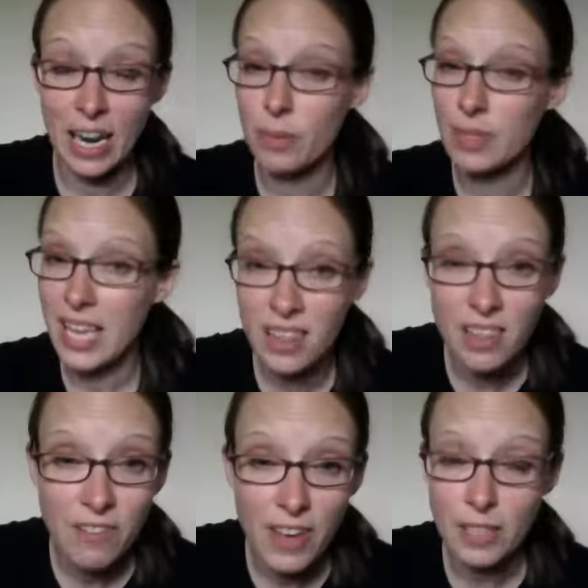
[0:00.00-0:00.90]
I was in
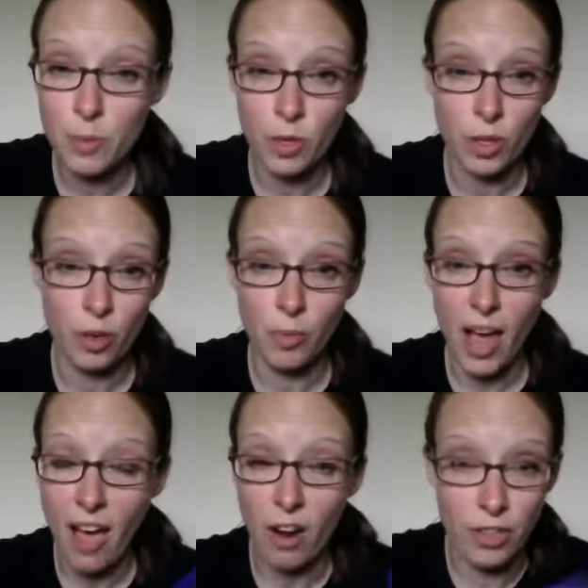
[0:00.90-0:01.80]
the Facebook group
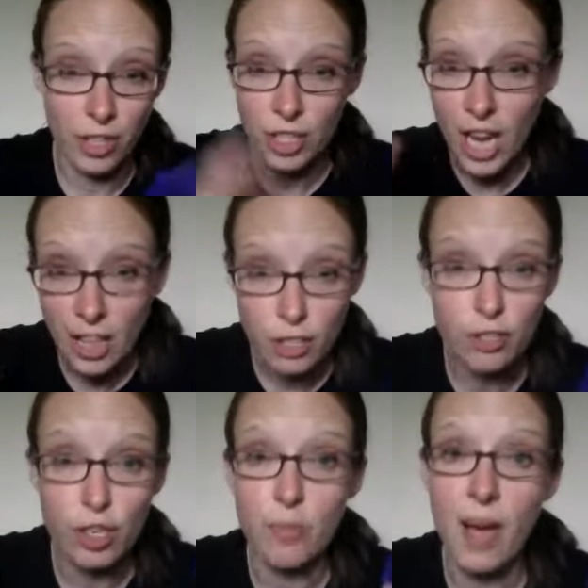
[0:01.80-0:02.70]
or the
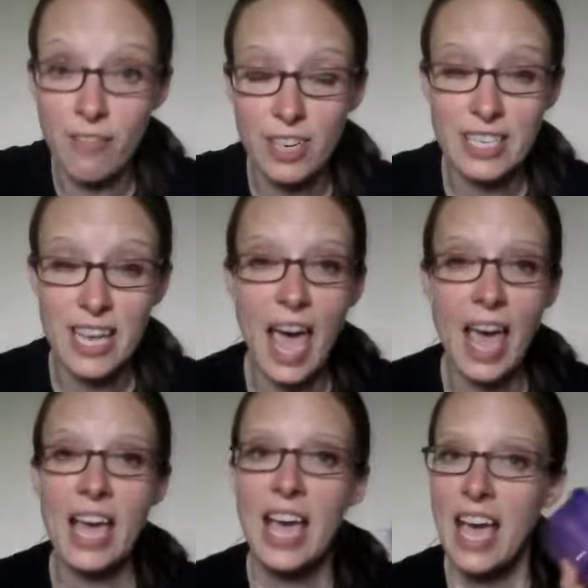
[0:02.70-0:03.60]
challenge group every
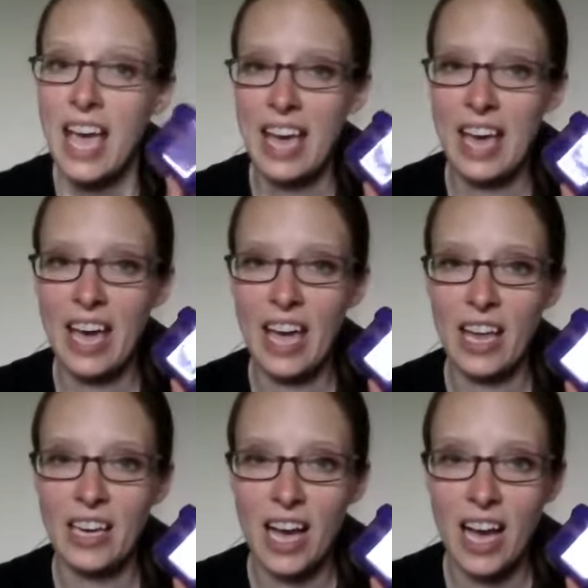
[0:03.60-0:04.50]
day,
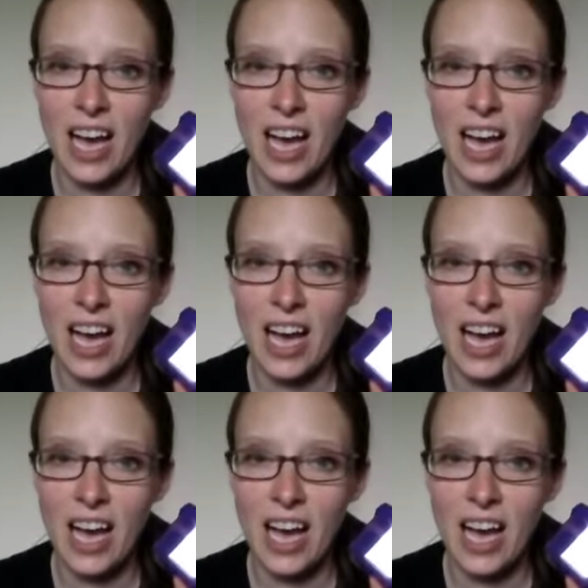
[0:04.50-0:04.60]
and